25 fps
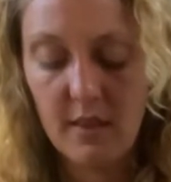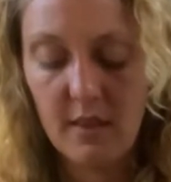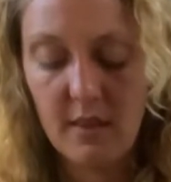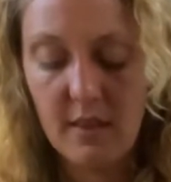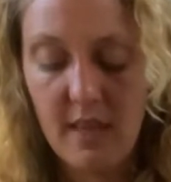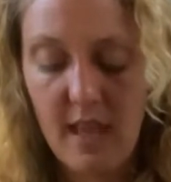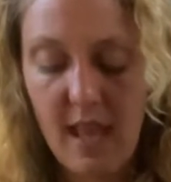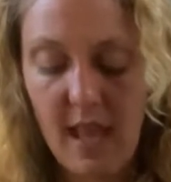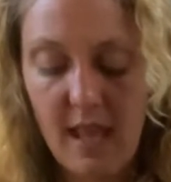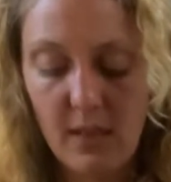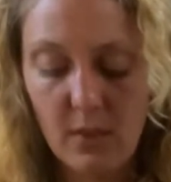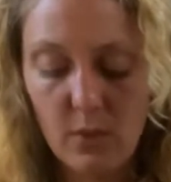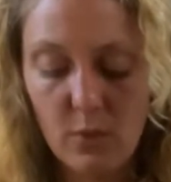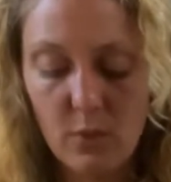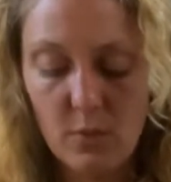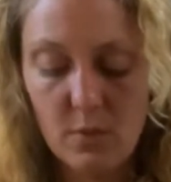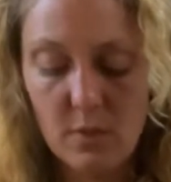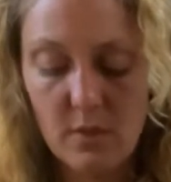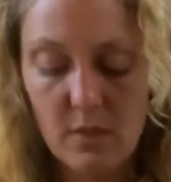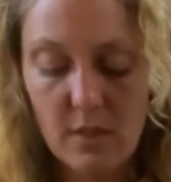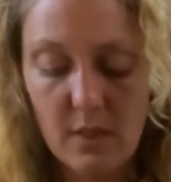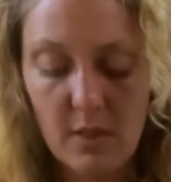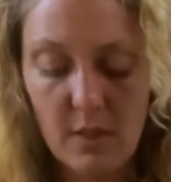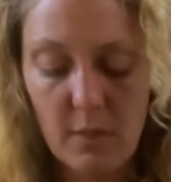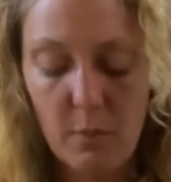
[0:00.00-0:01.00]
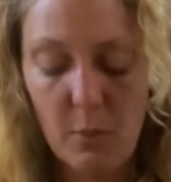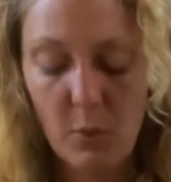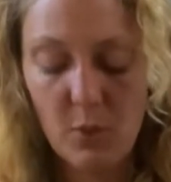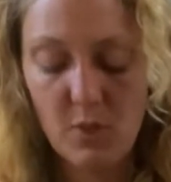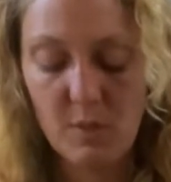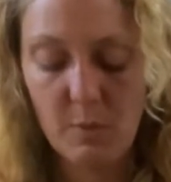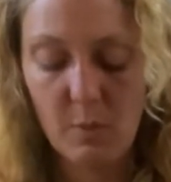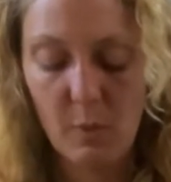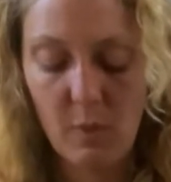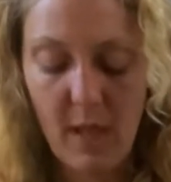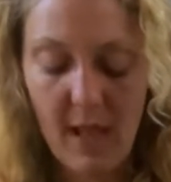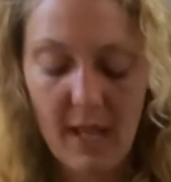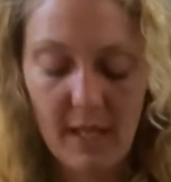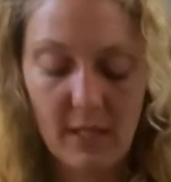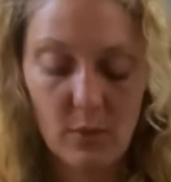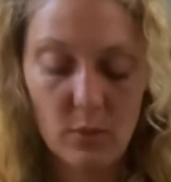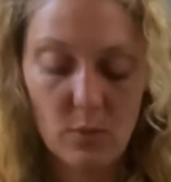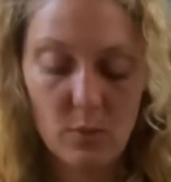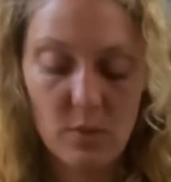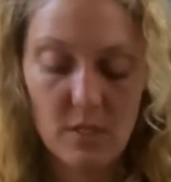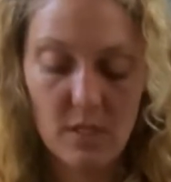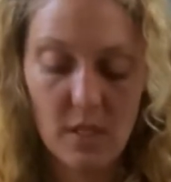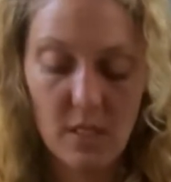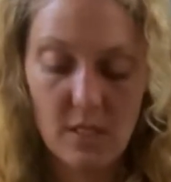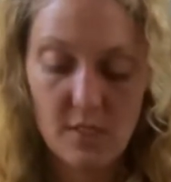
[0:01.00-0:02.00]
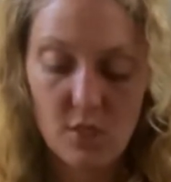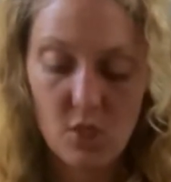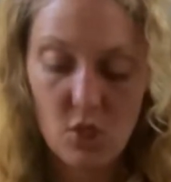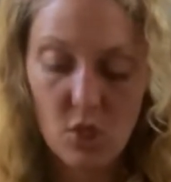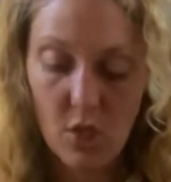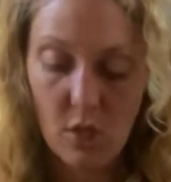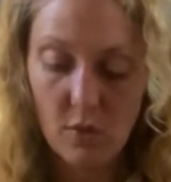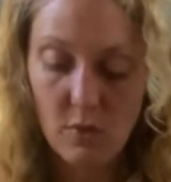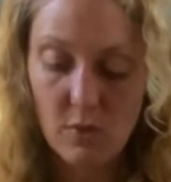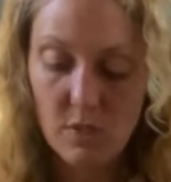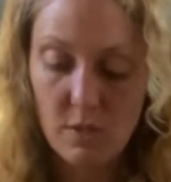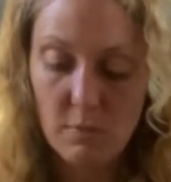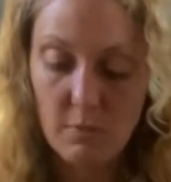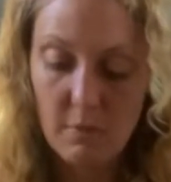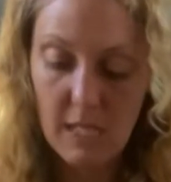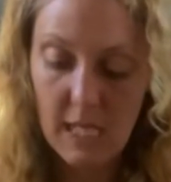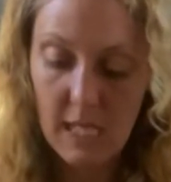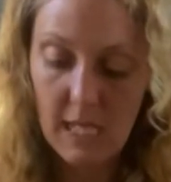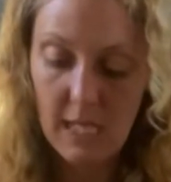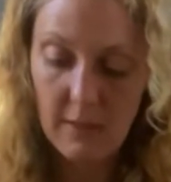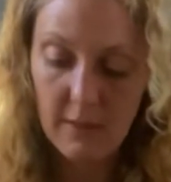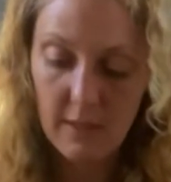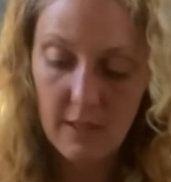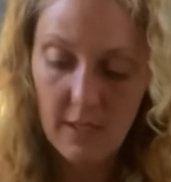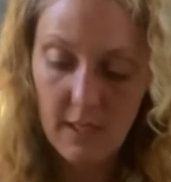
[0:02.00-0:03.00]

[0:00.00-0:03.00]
the angles, the possible angles that is shown to me.